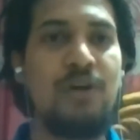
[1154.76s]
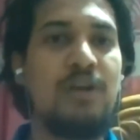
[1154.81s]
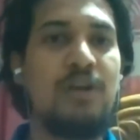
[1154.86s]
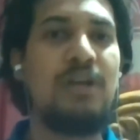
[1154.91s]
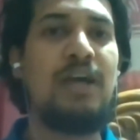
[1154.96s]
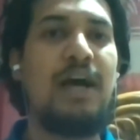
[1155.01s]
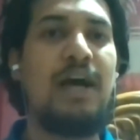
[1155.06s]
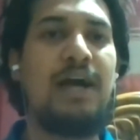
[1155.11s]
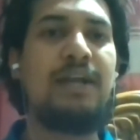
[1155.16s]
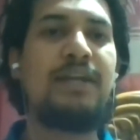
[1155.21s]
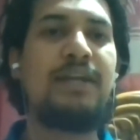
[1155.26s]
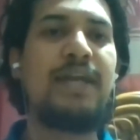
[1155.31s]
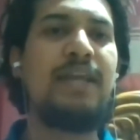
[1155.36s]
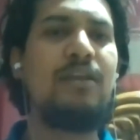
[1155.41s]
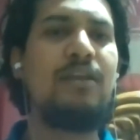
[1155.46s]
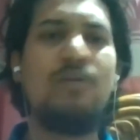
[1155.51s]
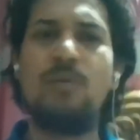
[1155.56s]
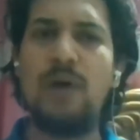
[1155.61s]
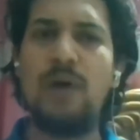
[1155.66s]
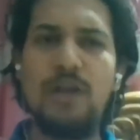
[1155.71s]
I'll tell
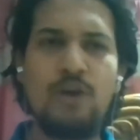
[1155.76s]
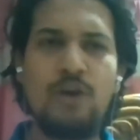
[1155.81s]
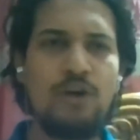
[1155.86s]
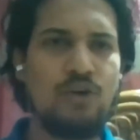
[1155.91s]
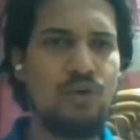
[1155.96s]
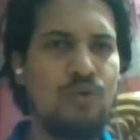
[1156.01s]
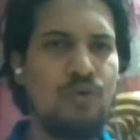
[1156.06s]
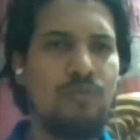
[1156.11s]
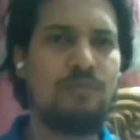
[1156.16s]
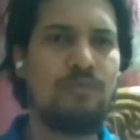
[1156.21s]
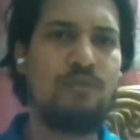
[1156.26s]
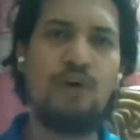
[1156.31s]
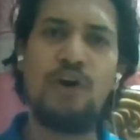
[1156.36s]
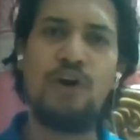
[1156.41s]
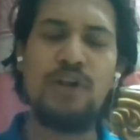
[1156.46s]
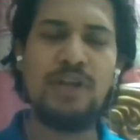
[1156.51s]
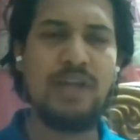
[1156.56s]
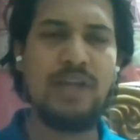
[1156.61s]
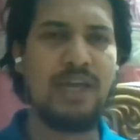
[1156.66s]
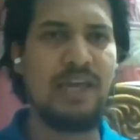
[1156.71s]
you one or two for
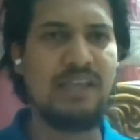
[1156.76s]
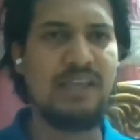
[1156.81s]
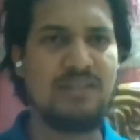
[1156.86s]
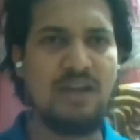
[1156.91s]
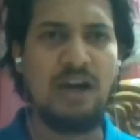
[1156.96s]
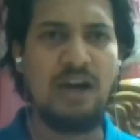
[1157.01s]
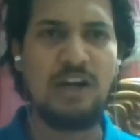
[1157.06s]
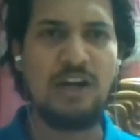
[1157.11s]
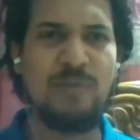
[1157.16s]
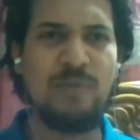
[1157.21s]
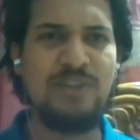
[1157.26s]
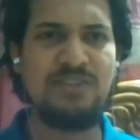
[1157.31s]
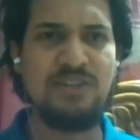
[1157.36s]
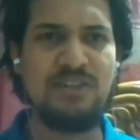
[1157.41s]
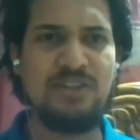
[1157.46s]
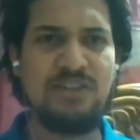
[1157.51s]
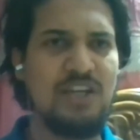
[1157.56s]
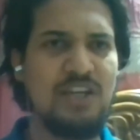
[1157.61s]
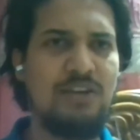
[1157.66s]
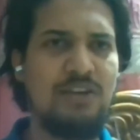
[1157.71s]
and against arguments in
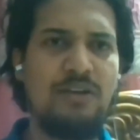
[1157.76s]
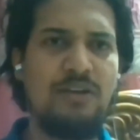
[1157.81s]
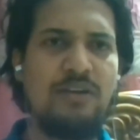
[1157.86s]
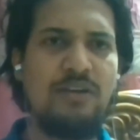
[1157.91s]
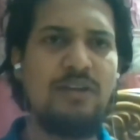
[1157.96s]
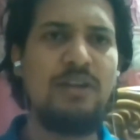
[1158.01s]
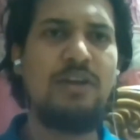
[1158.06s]
general,